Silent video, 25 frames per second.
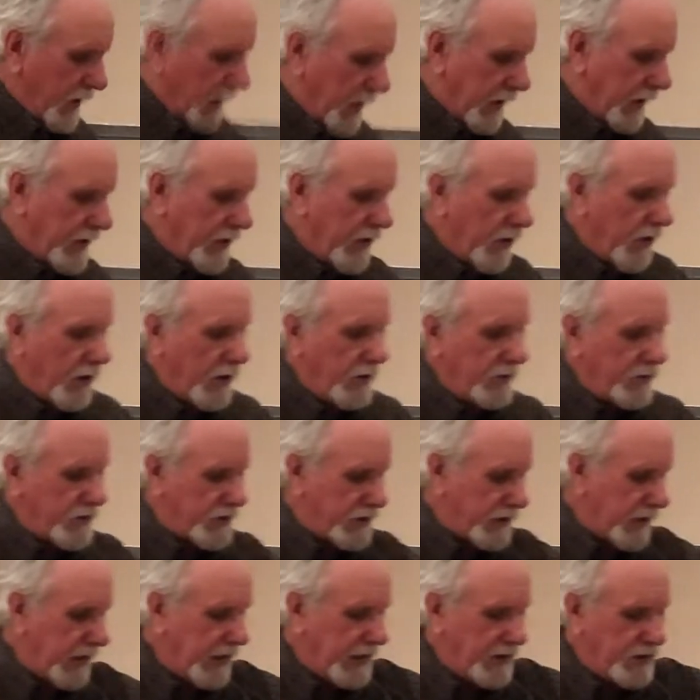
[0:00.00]
and they're under
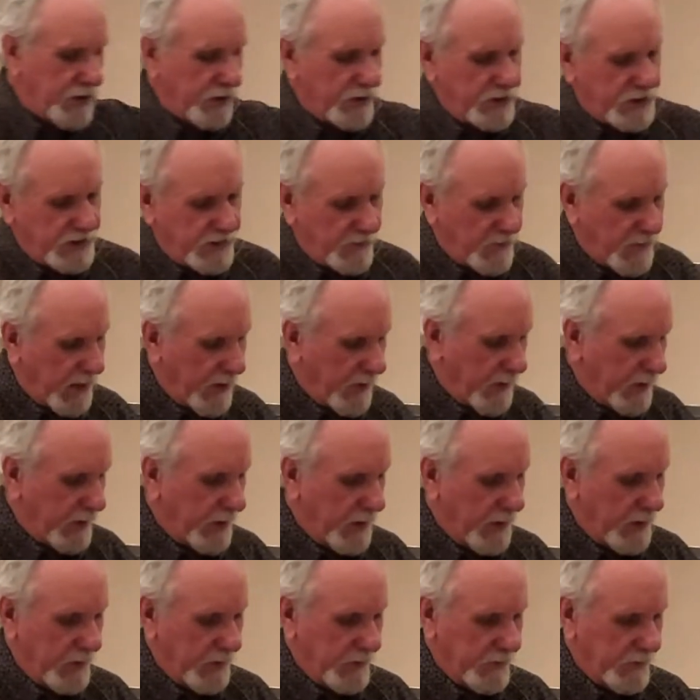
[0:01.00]
siege in
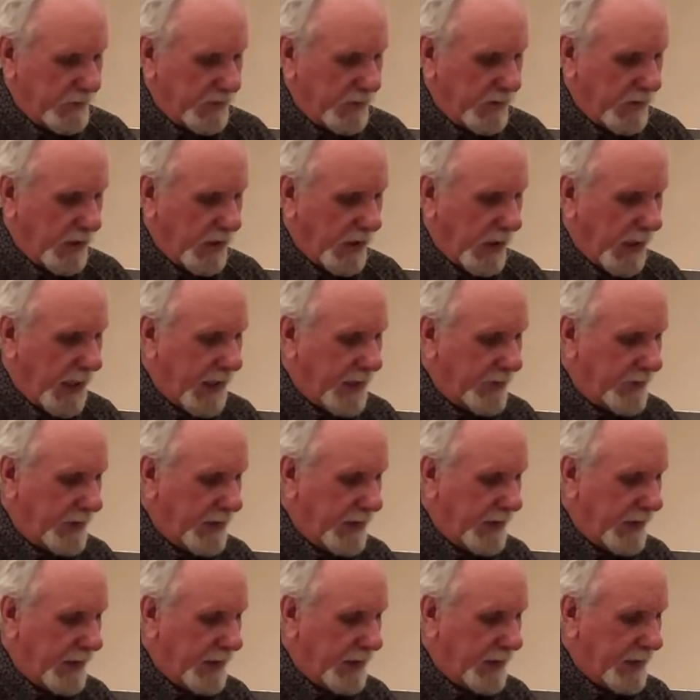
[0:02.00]
Samaria, and
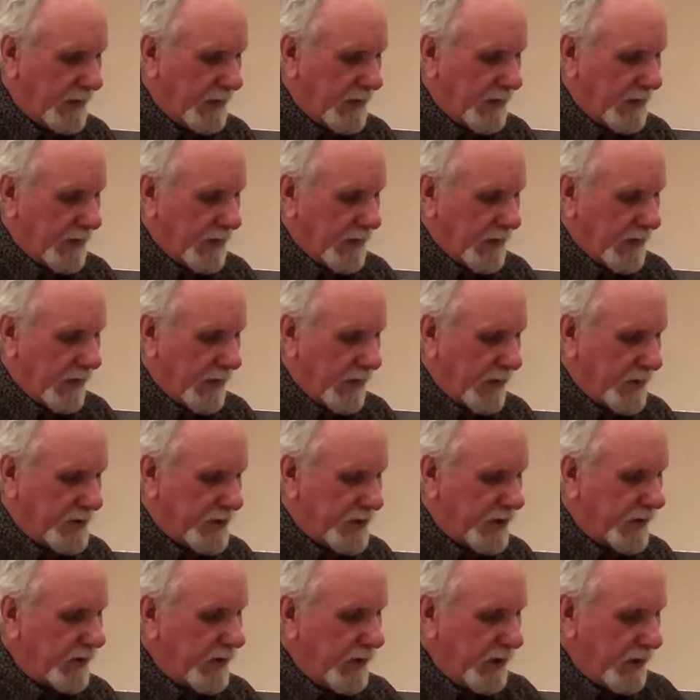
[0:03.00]
the
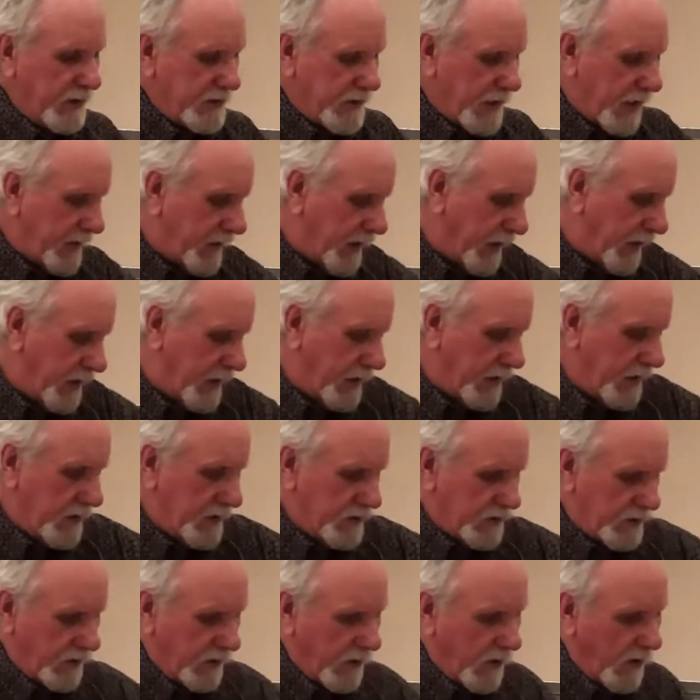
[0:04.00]
Assyrians, I think it
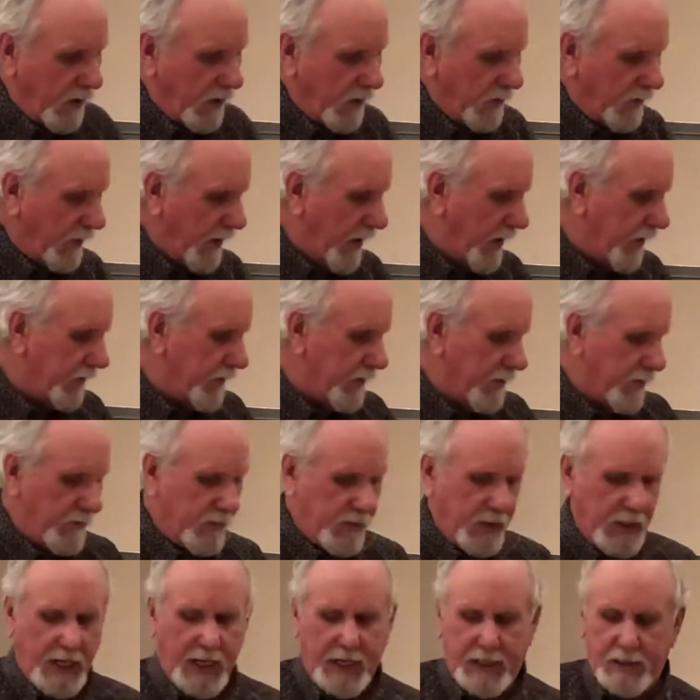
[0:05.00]
is, are all around
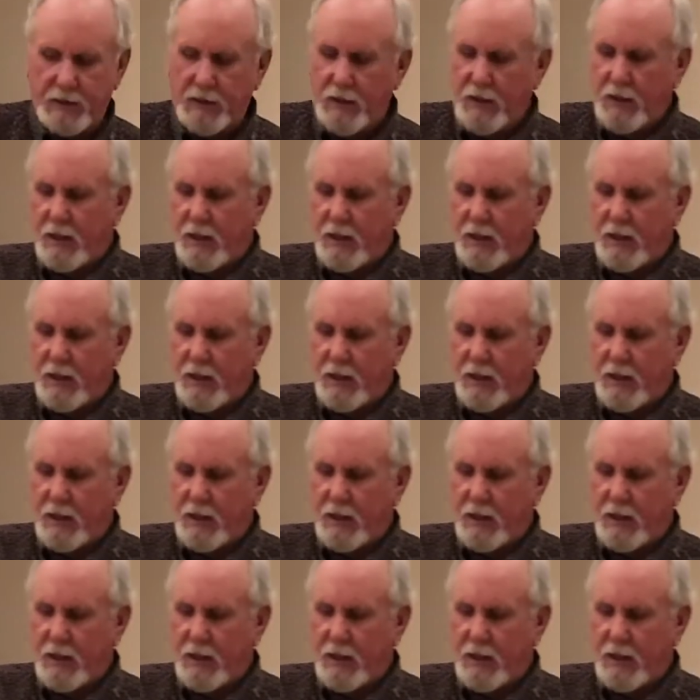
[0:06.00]
them, and